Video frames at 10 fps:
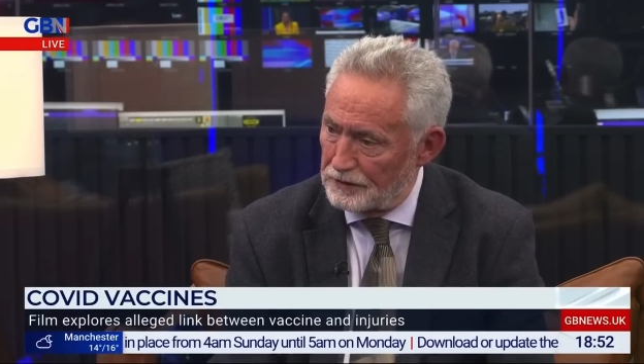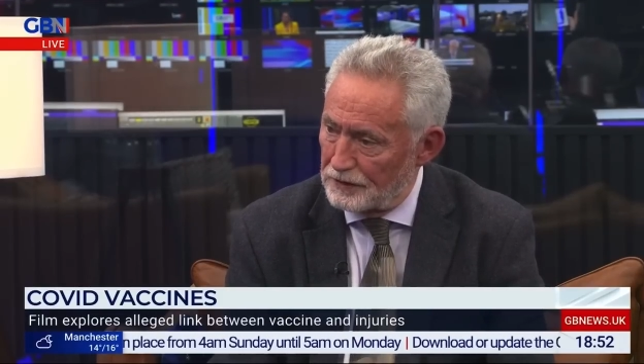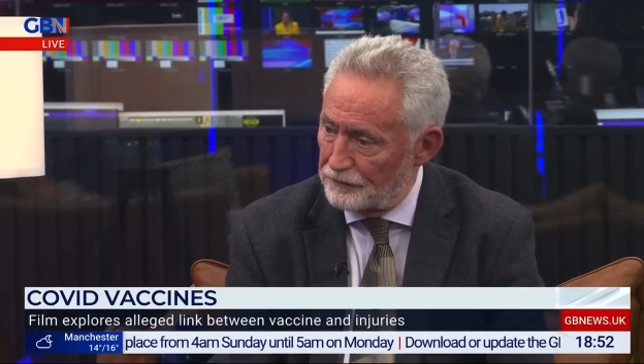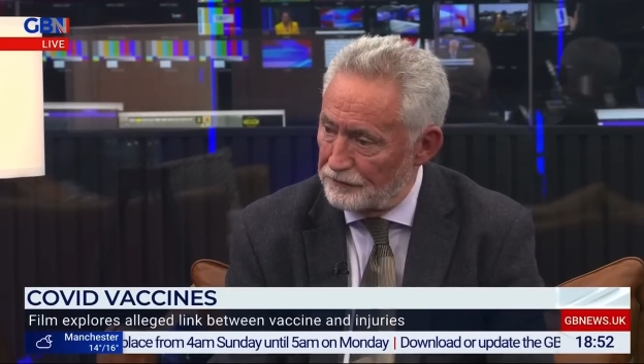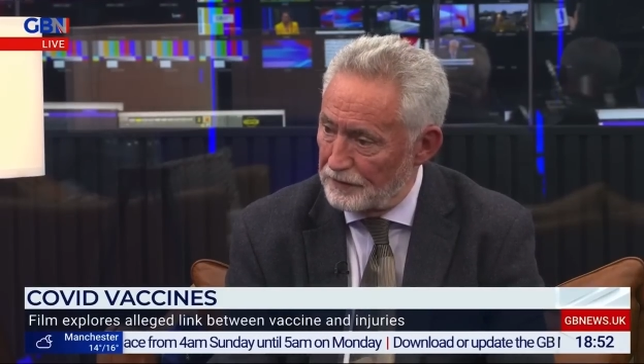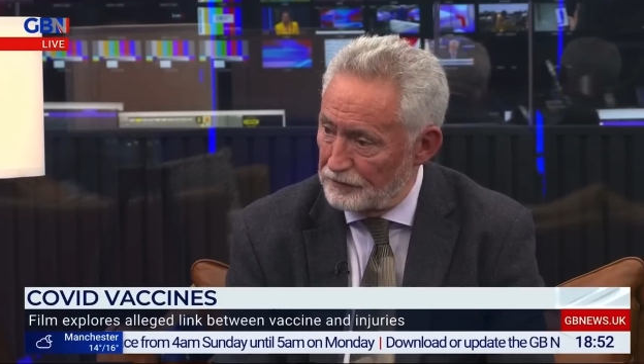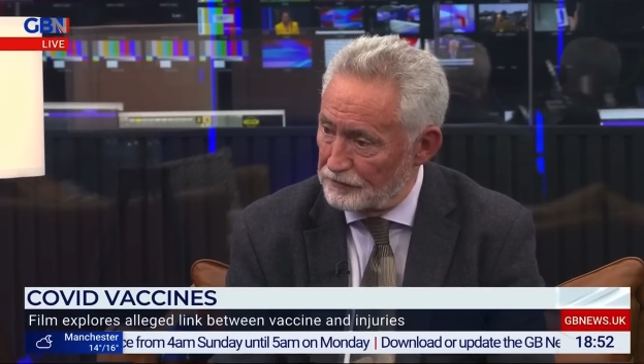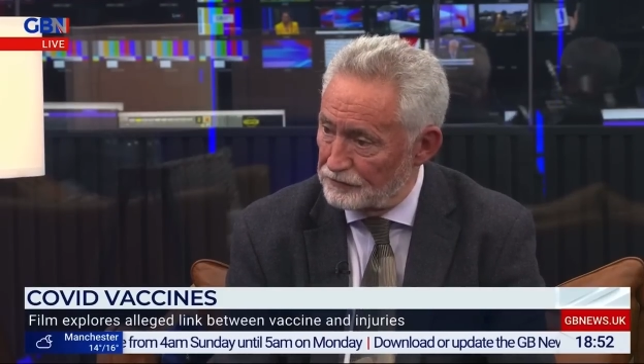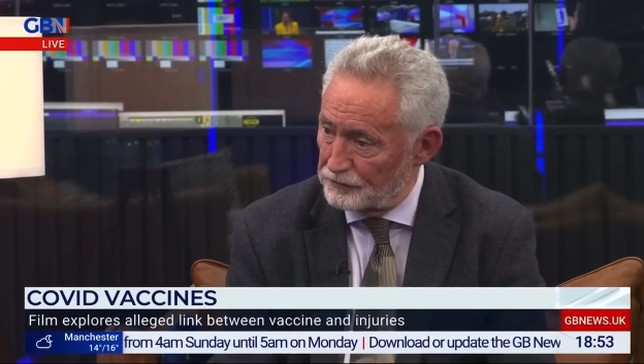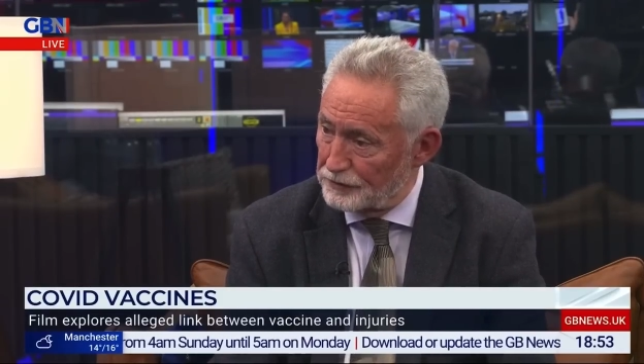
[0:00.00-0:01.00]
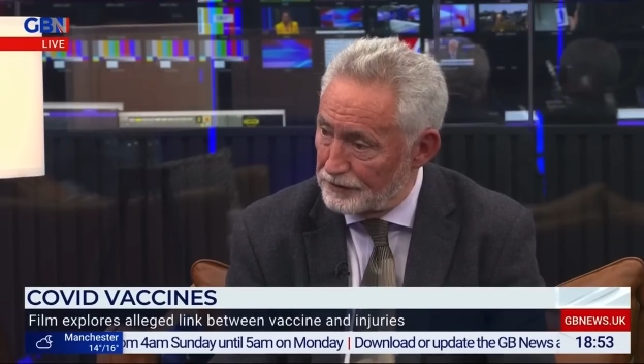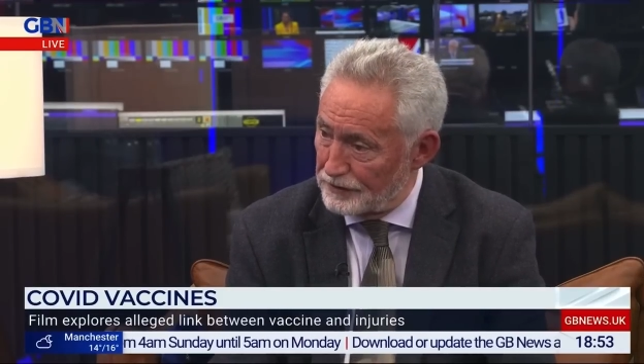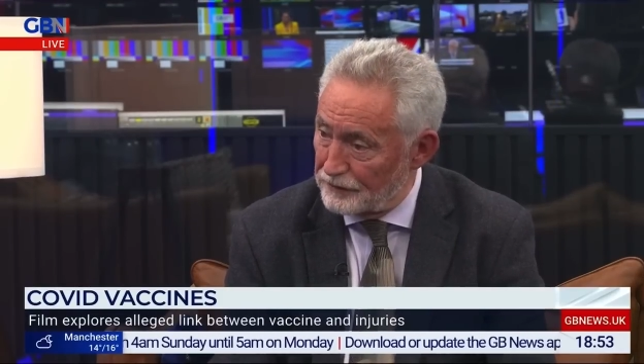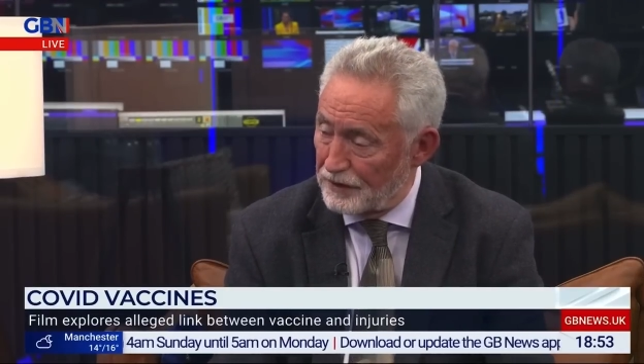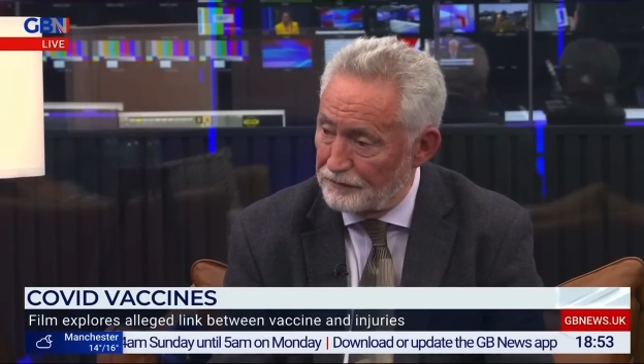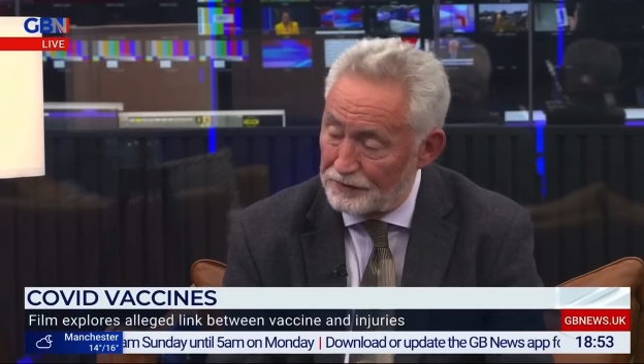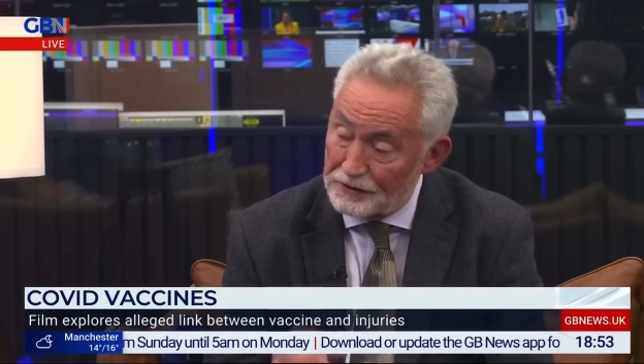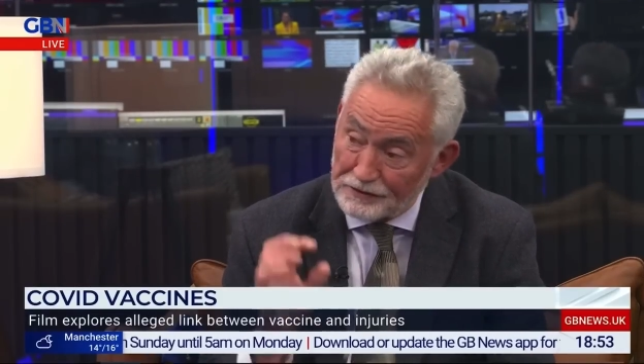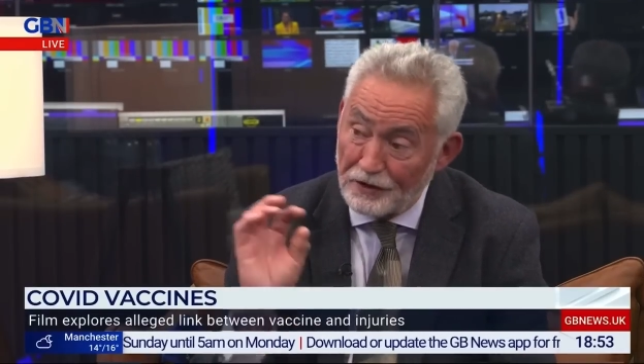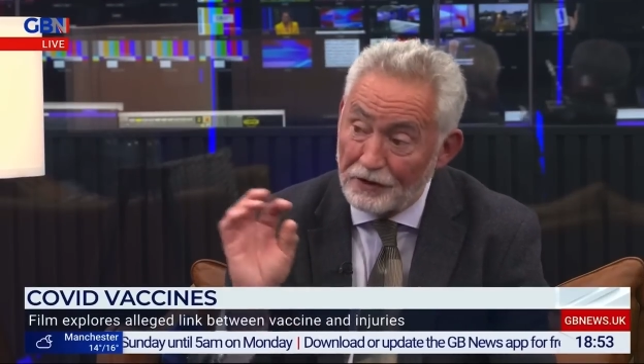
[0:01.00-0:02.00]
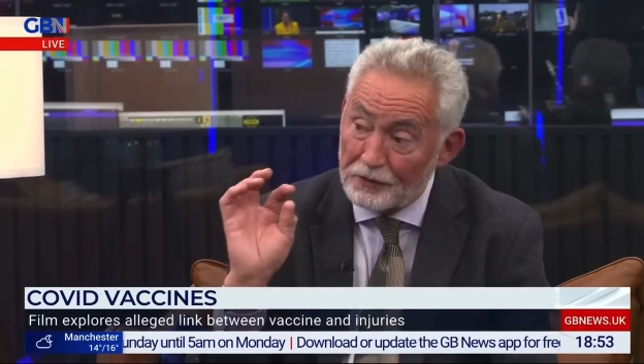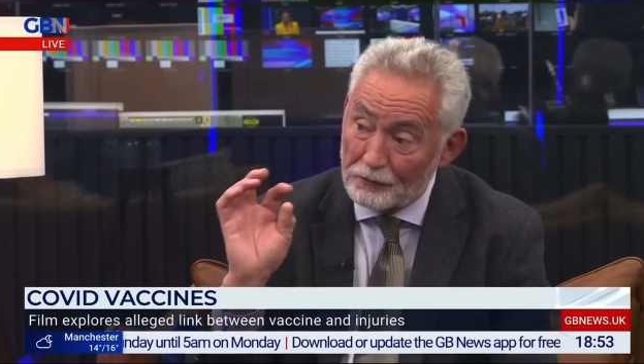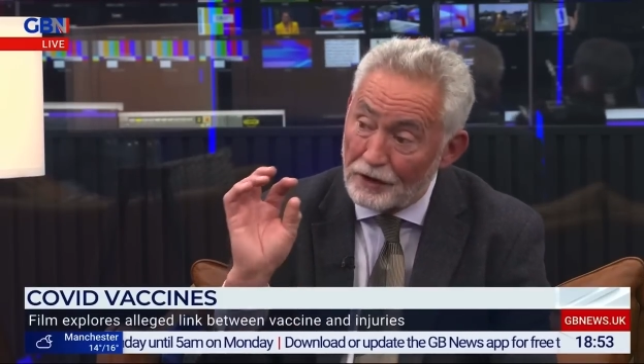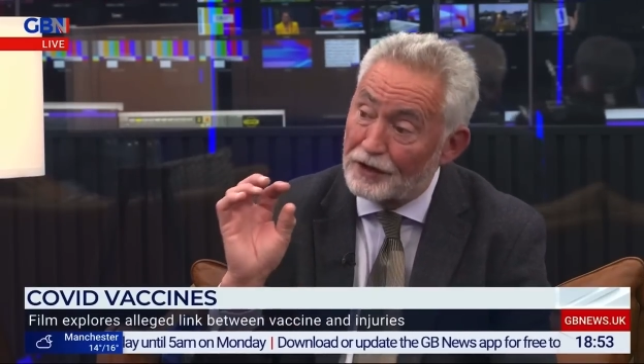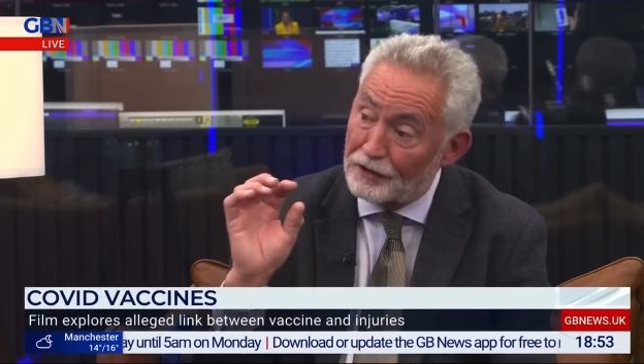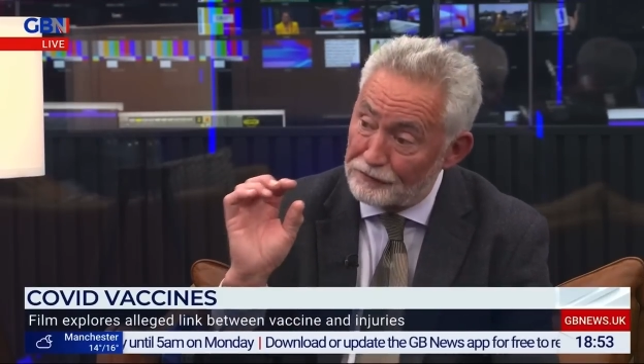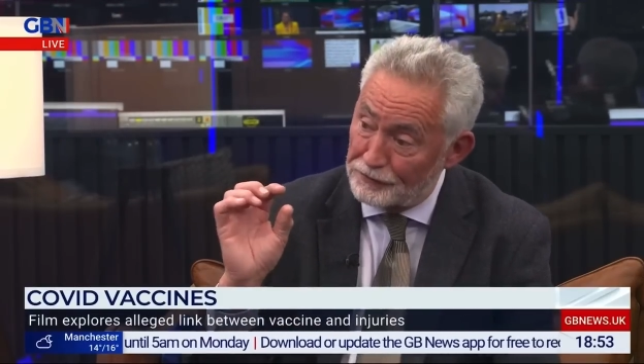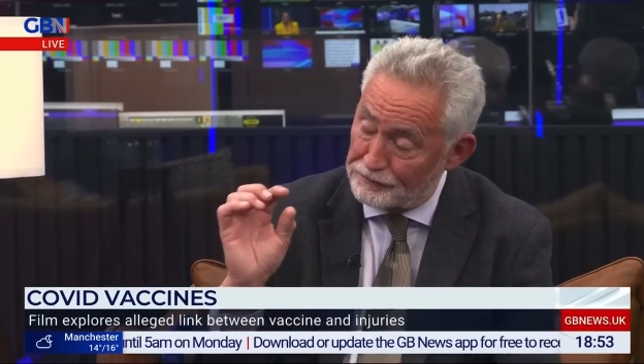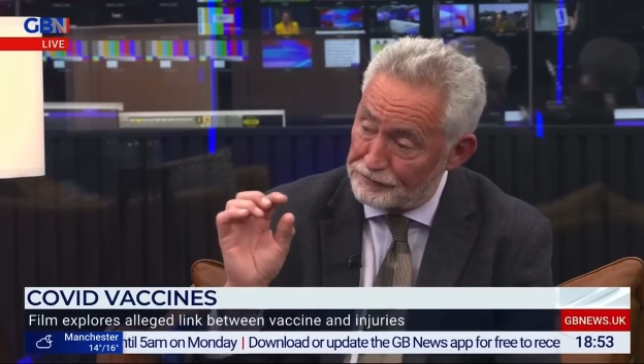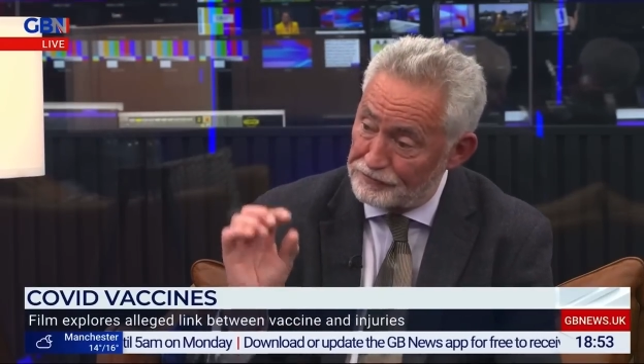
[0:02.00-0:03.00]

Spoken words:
and I've found it as well. I've in a tiny way, I feel the